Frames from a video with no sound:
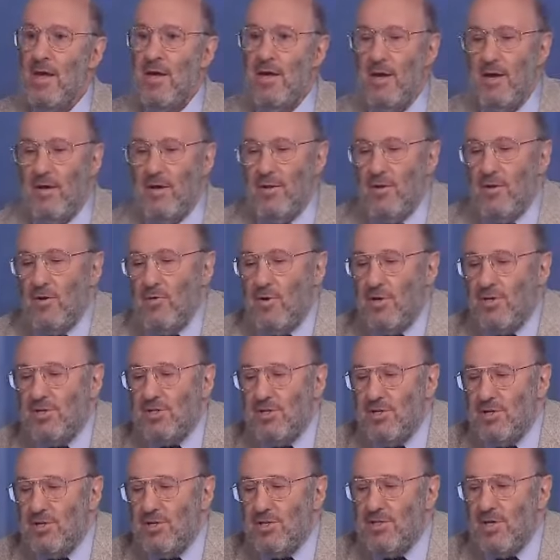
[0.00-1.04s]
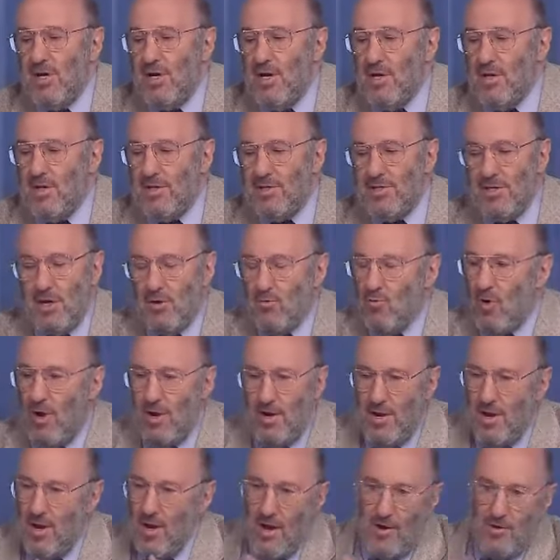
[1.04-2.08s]
Uh, the question is, let's say
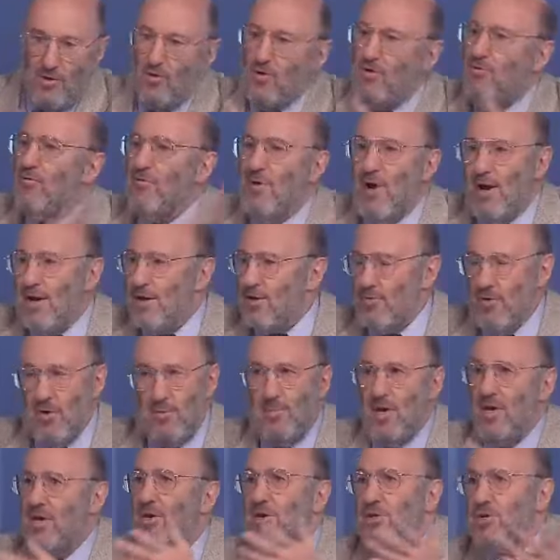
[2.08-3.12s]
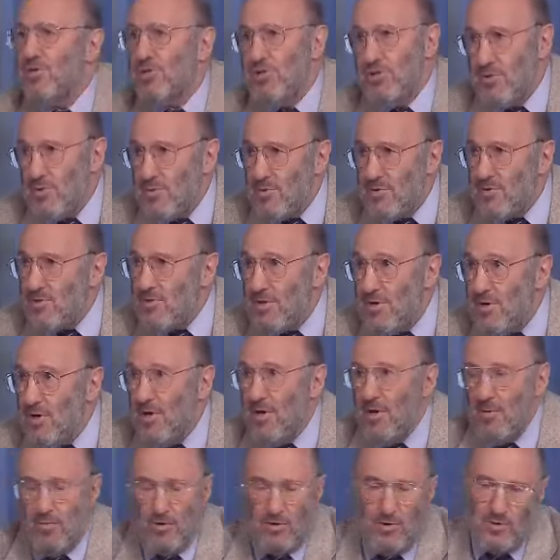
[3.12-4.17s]
right now your factory making shoes
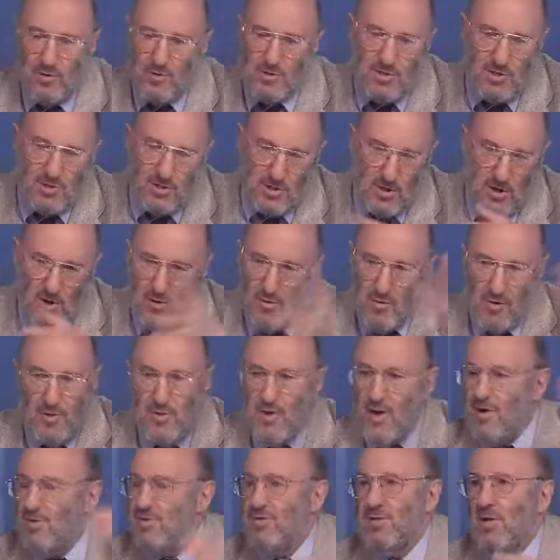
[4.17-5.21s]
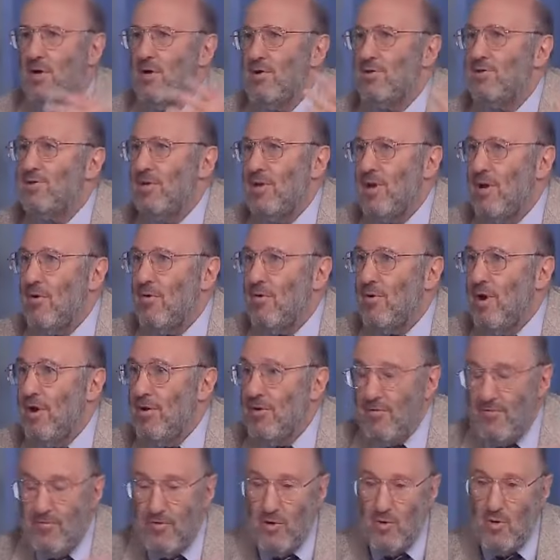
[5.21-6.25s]
produces, oh, $1,000 an hour. And mm
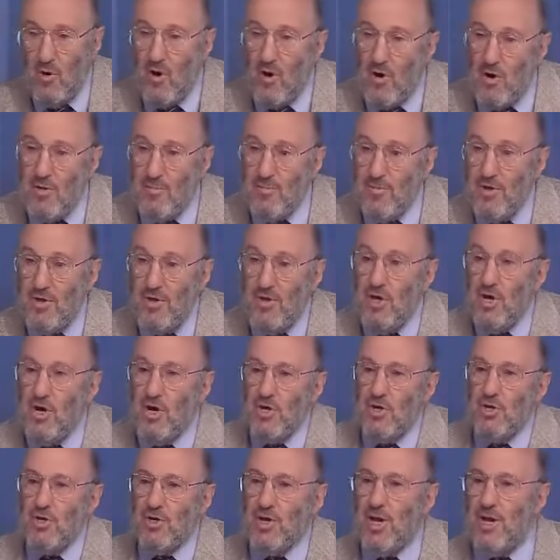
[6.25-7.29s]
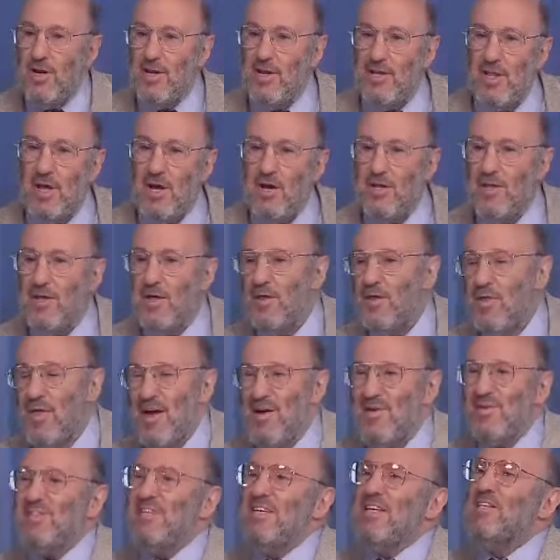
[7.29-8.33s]
-hmm. if mm-hmm. you hire me, you'll get a, a,
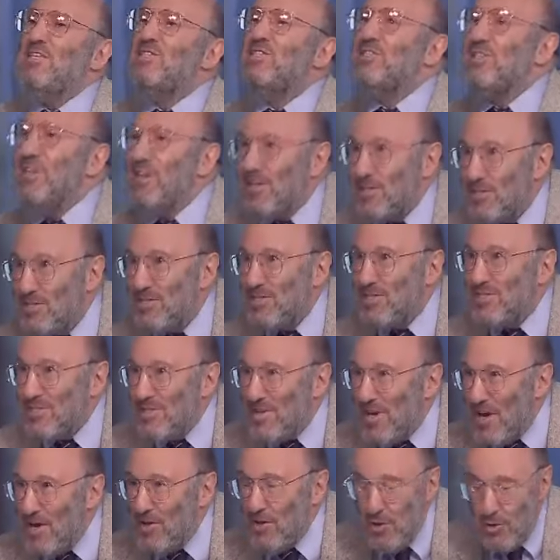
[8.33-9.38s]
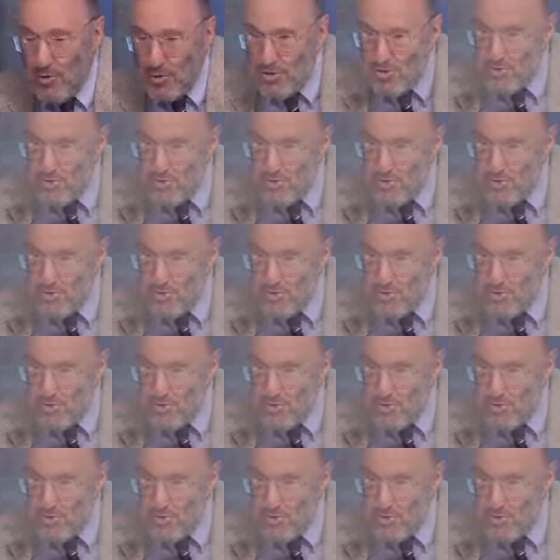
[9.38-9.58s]
1,006 and you